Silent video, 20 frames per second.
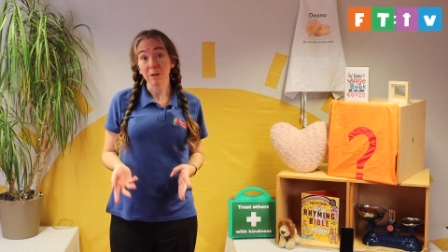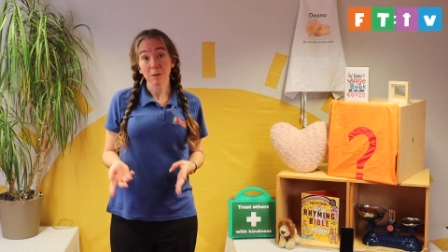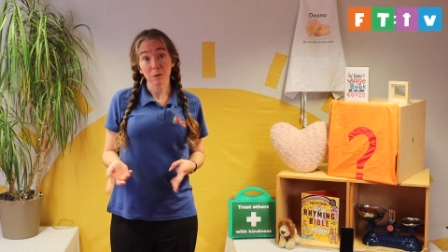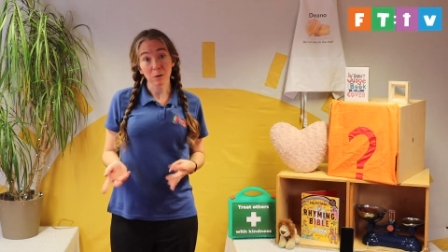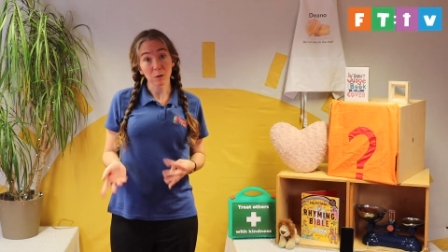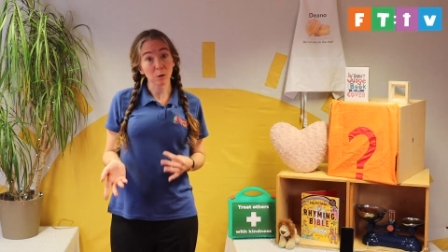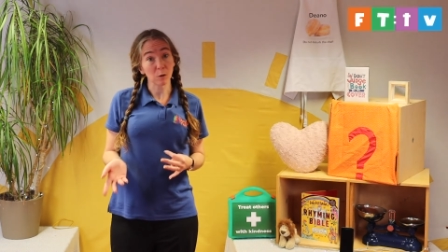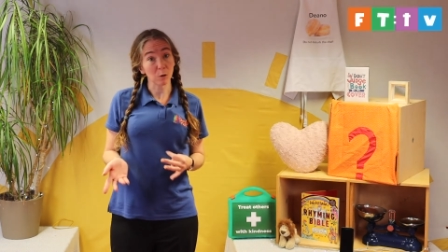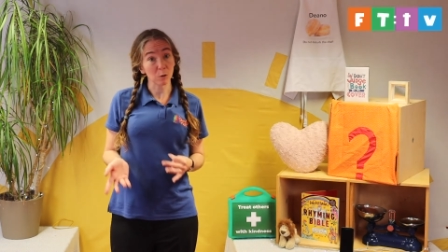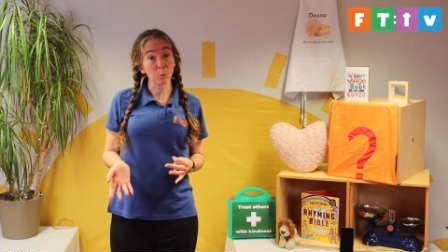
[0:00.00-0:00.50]

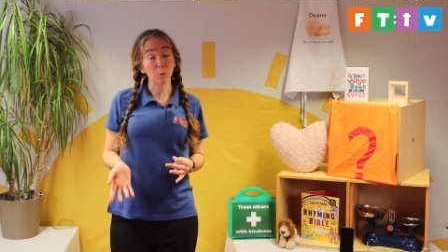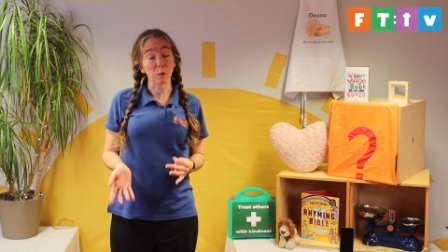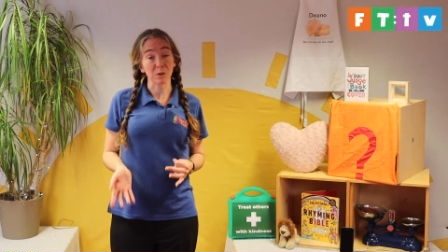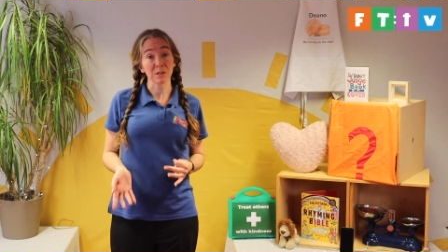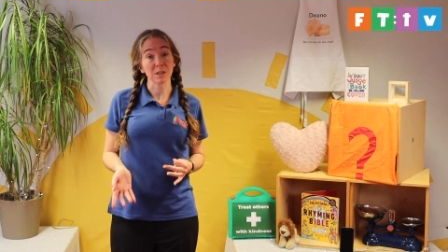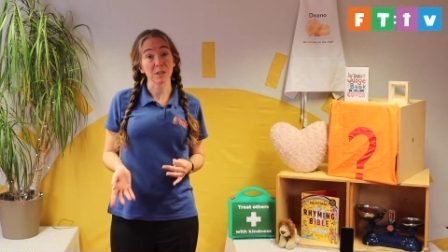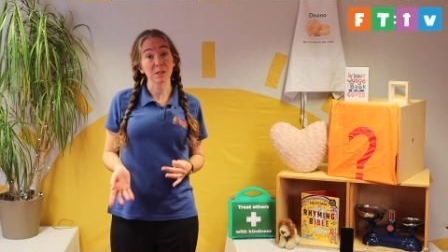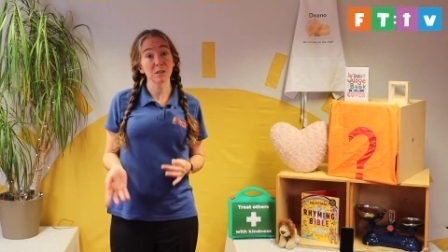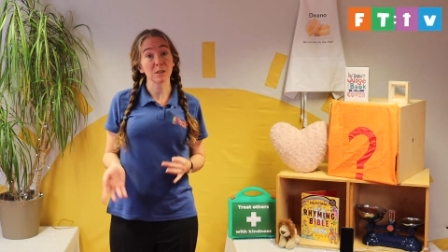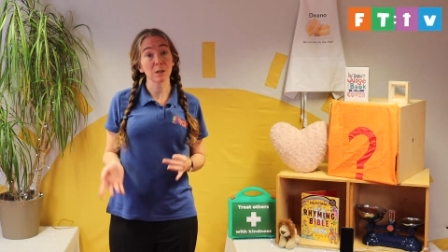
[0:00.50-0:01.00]
that God
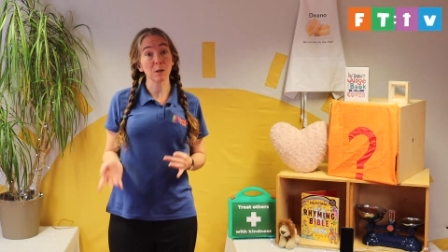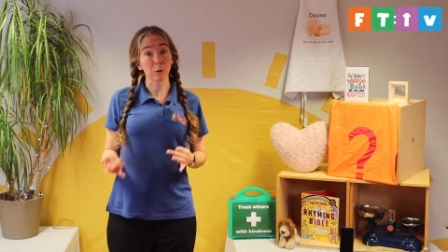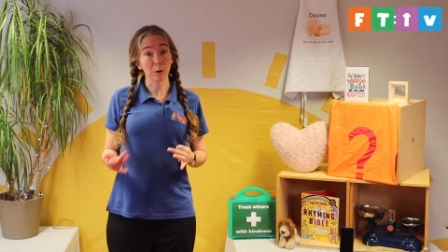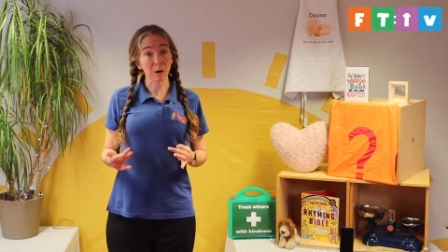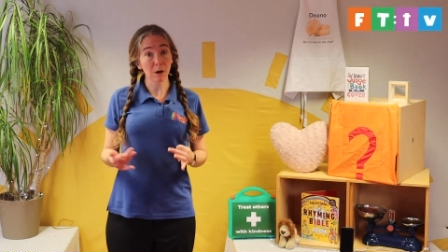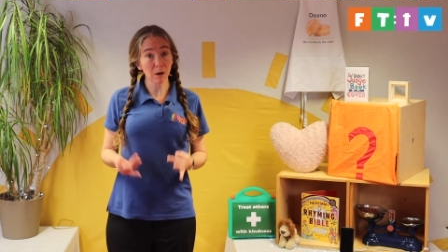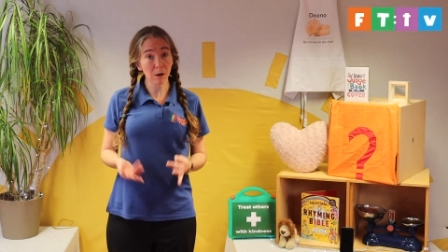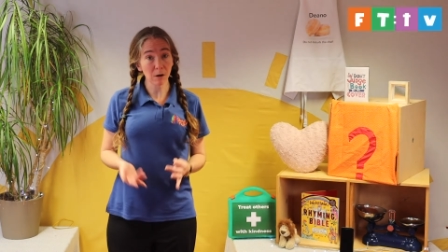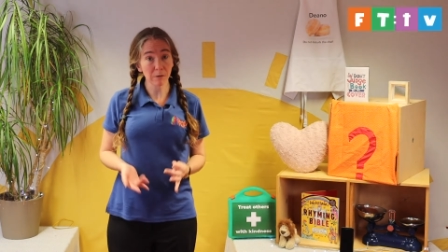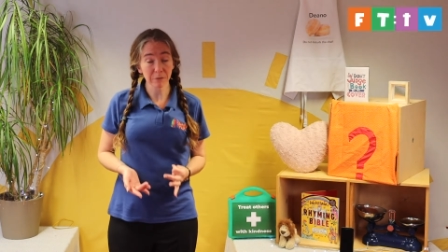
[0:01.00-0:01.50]
wants us to look
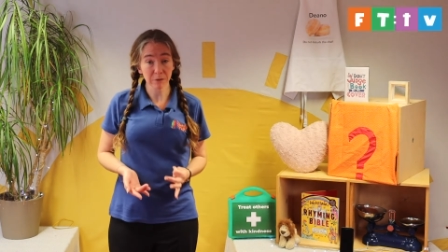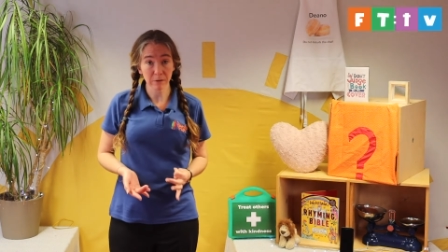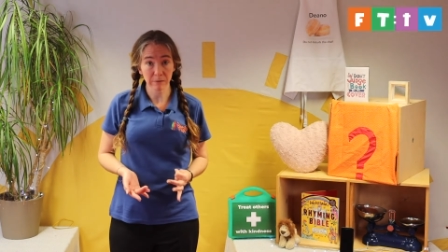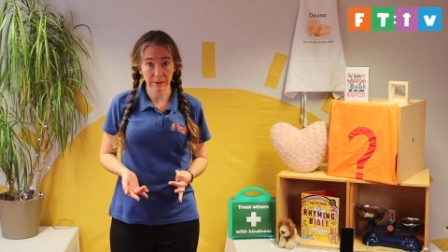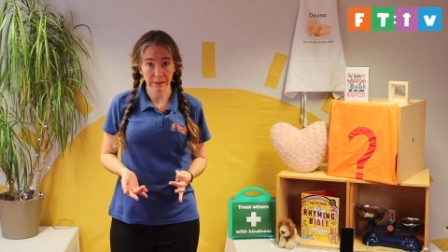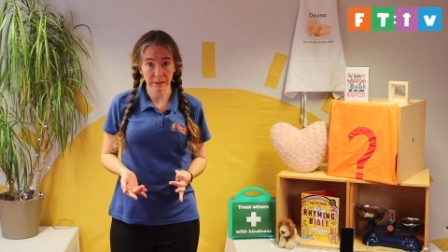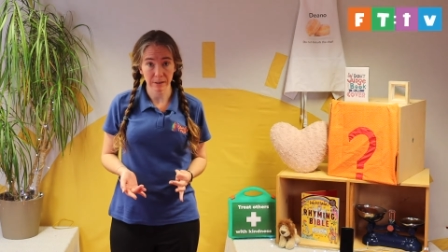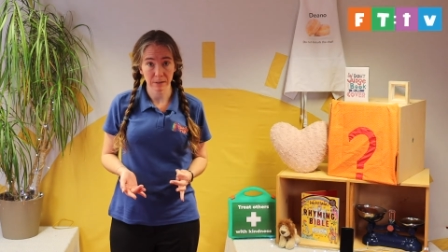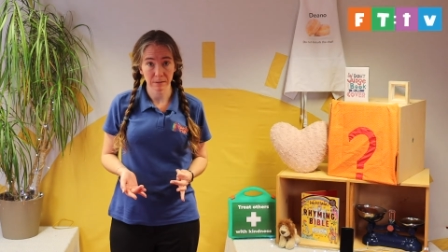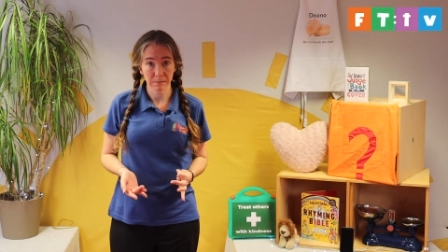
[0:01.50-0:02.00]
after
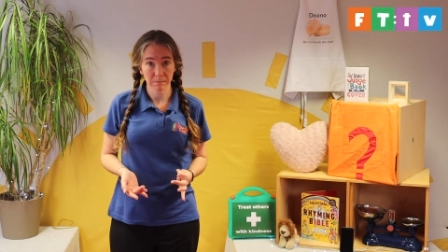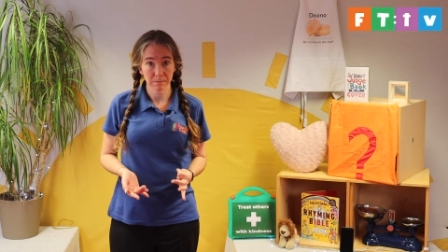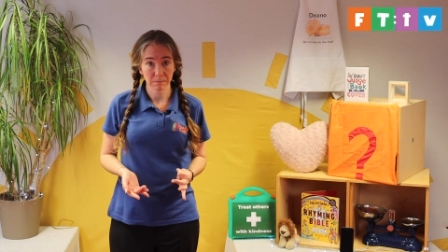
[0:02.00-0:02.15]
it,